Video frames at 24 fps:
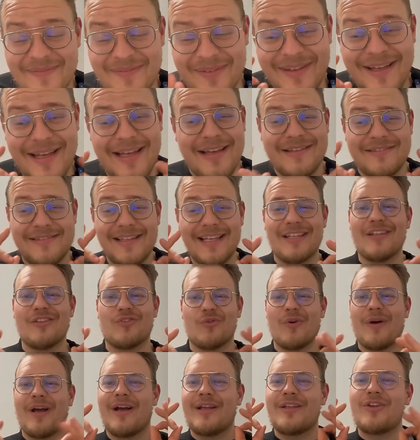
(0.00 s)
And thanks
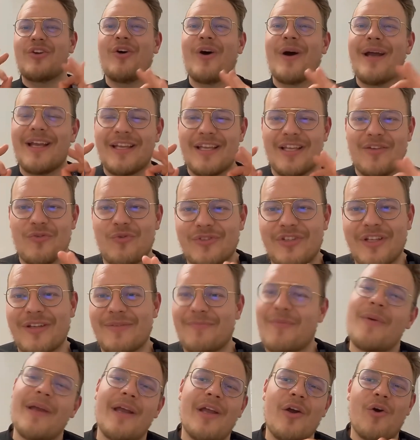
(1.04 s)
to Air China, which has
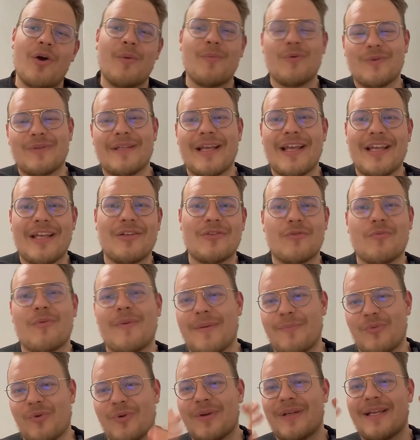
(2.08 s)
been accommodating to
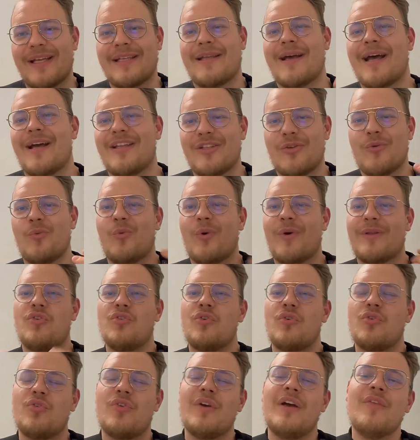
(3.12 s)
people like us who want
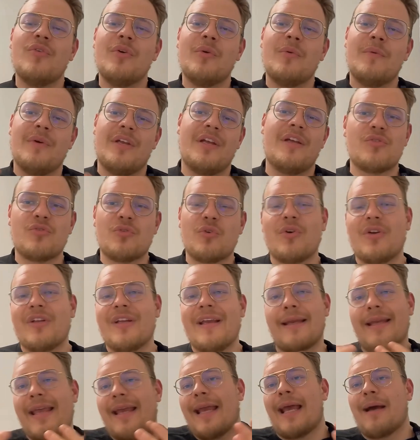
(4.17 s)
to travel but
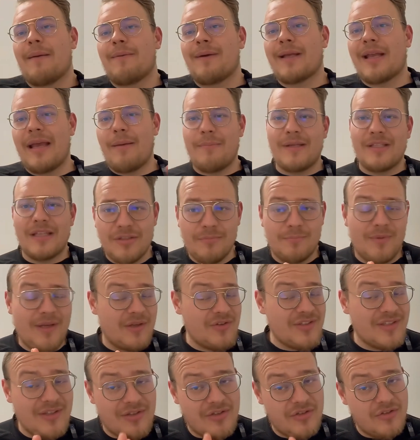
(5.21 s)
unfortunately have a limited
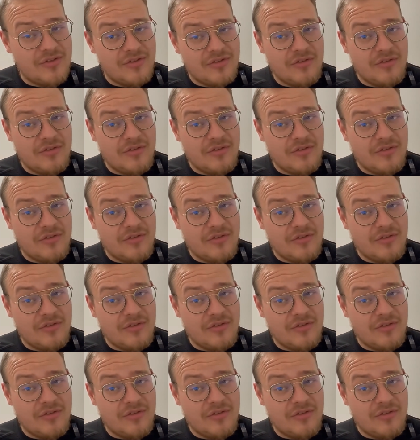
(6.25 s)
budget.